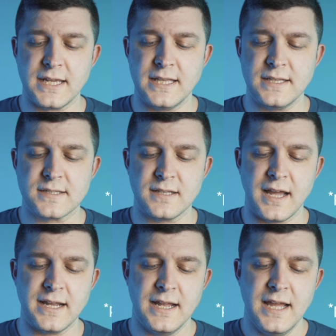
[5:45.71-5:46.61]
in this
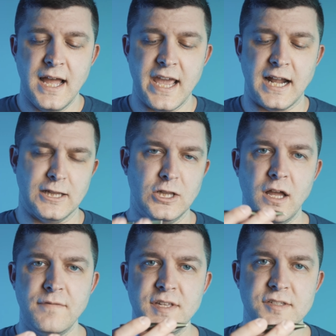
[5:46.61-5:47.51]
light, and I
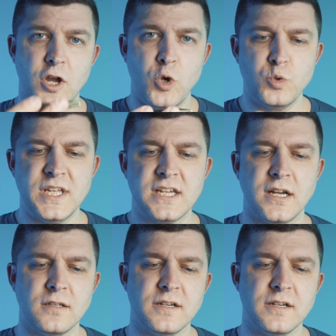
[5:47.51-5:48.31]
love this OD color.